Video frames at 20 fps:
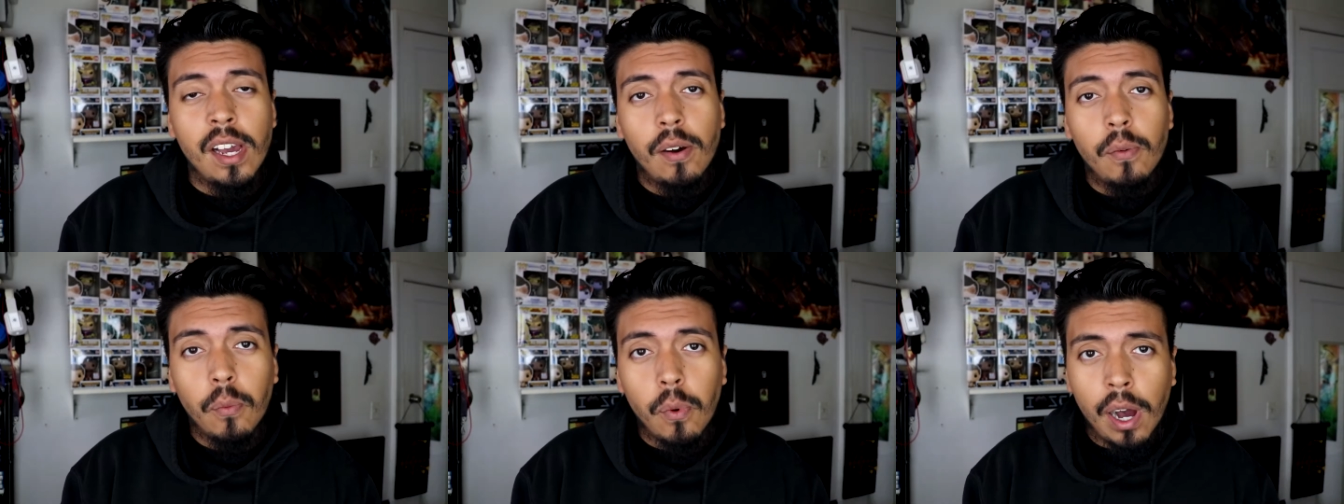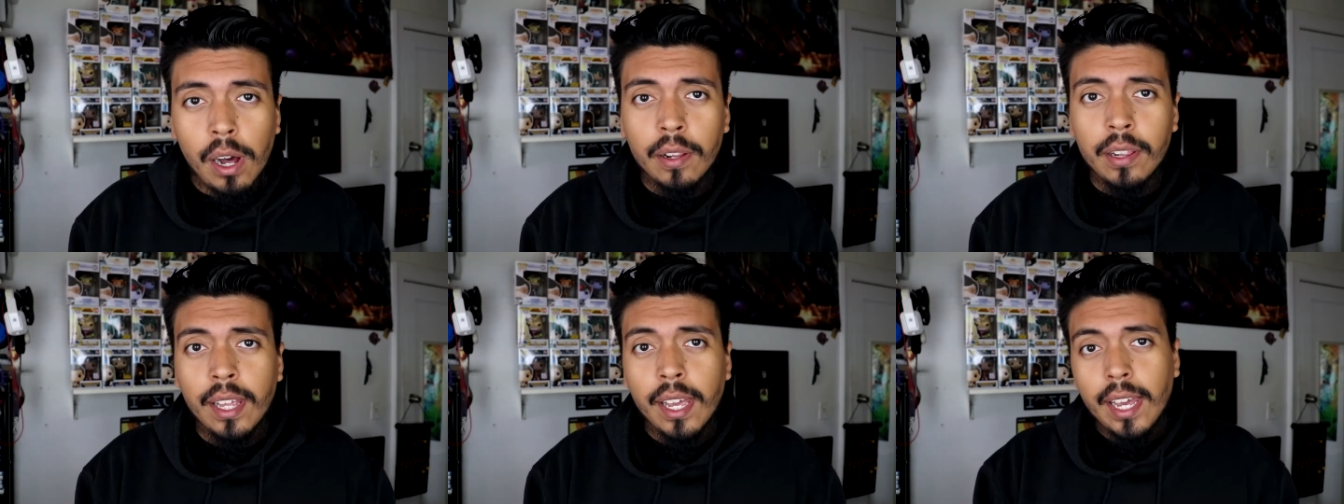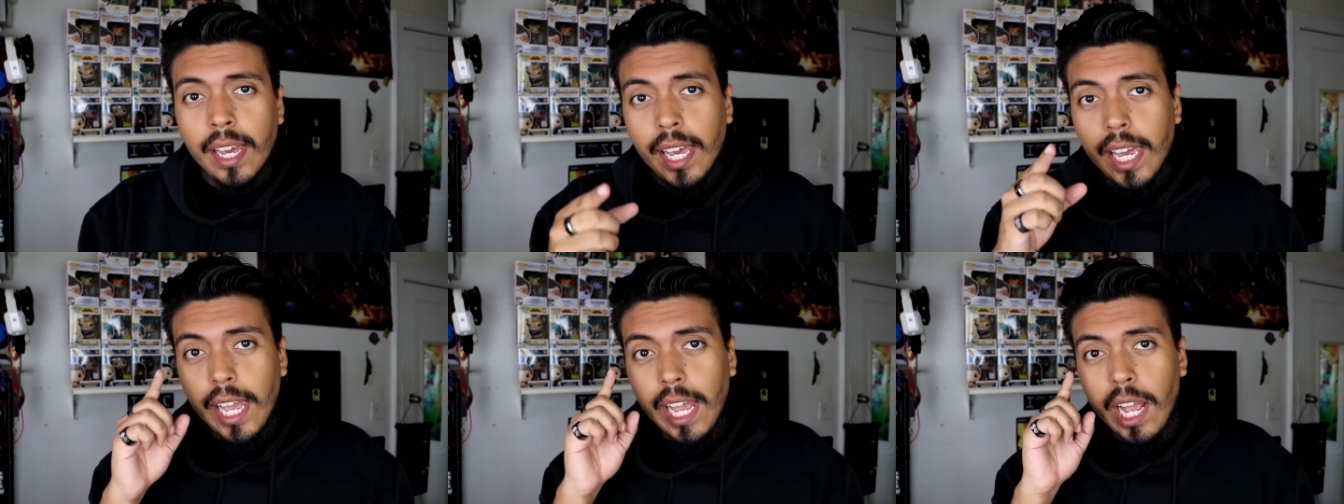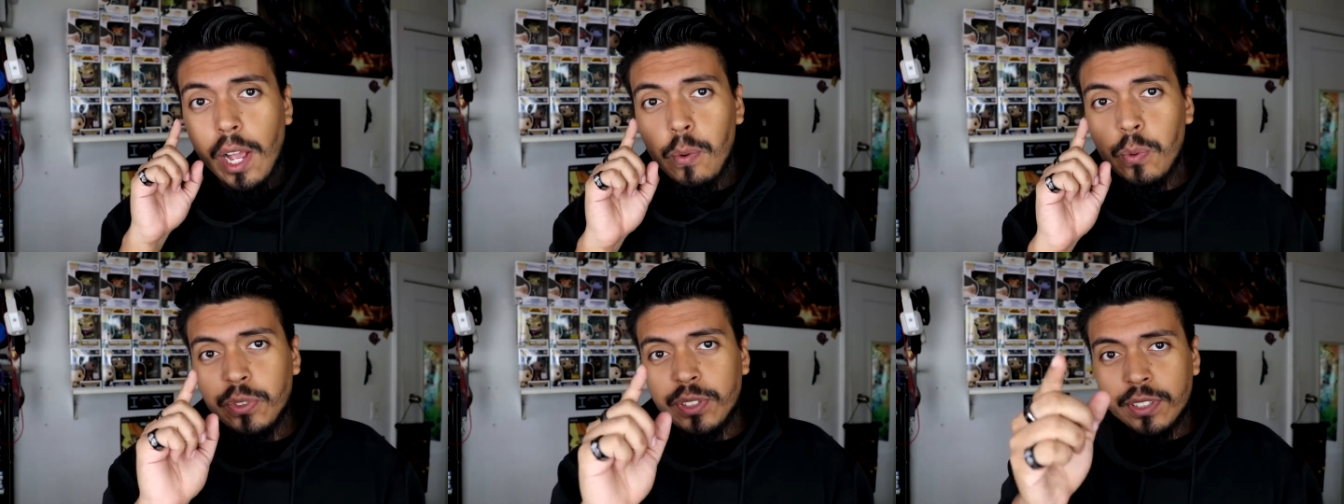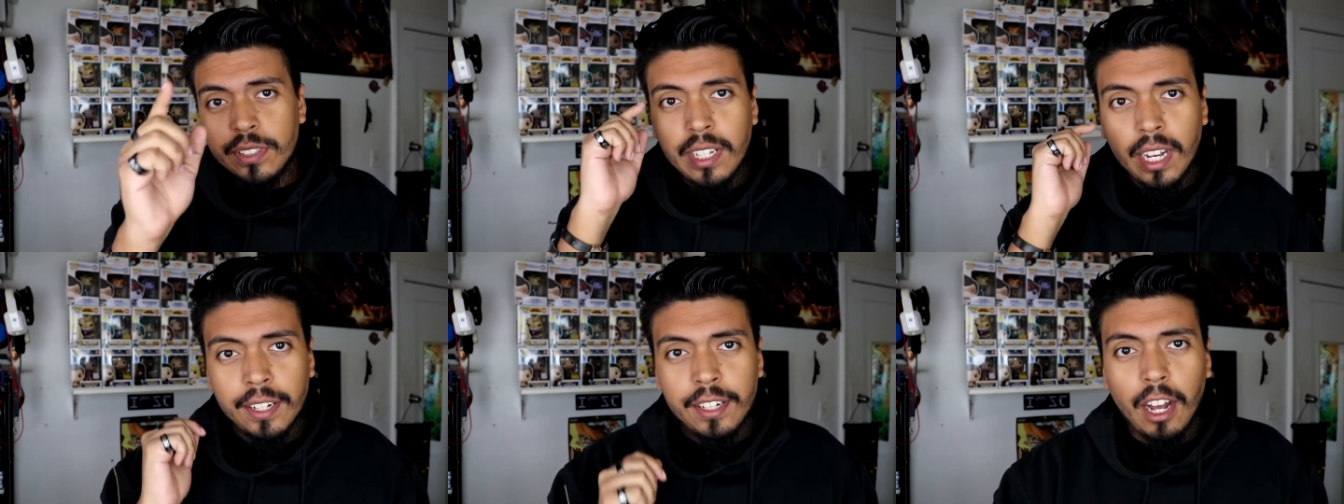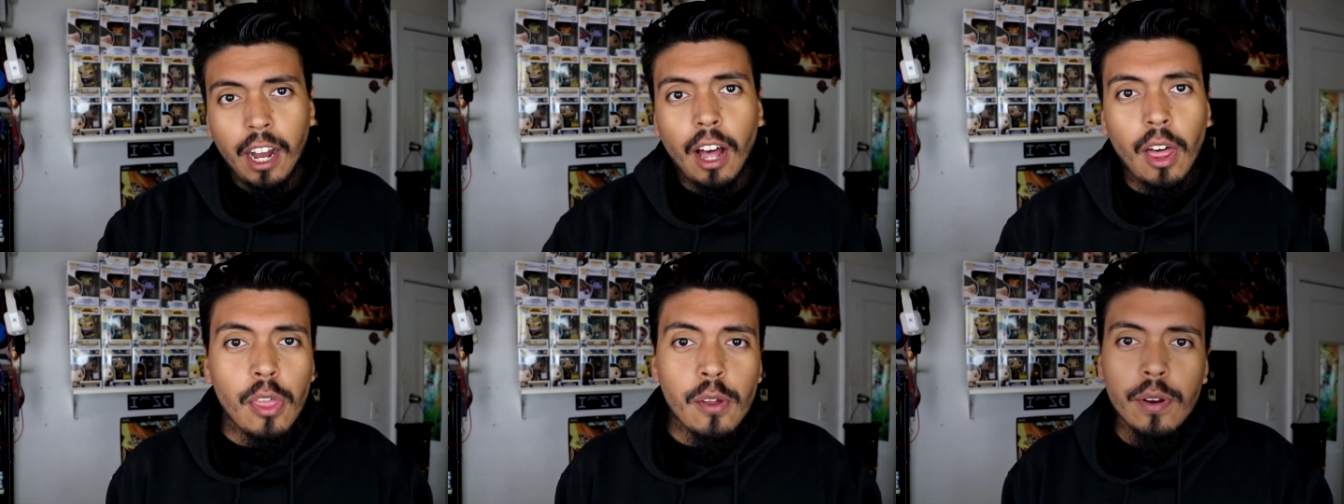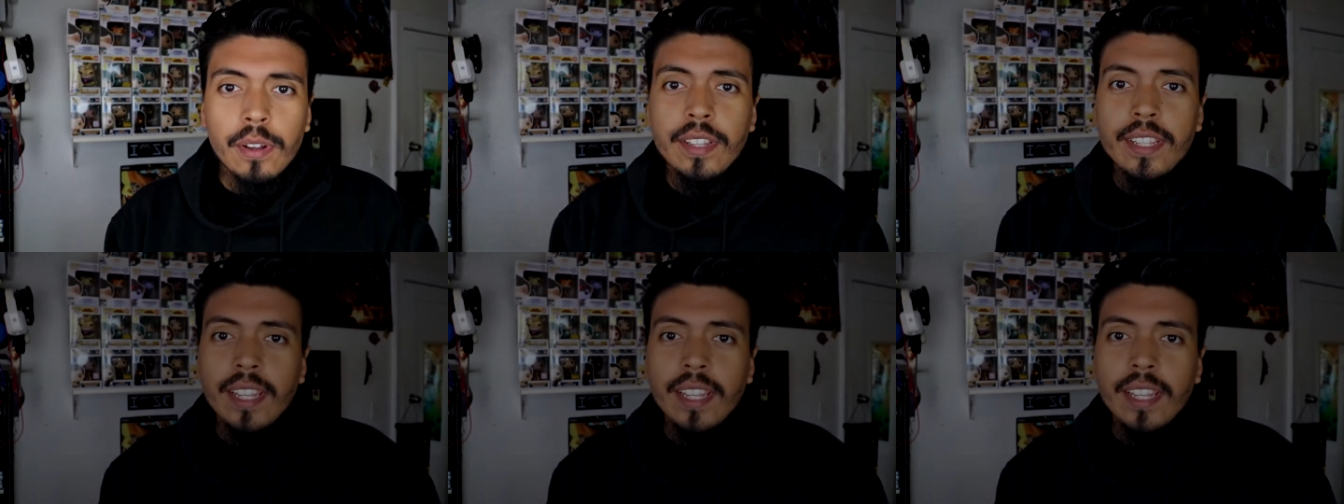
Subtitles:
Well, it was none other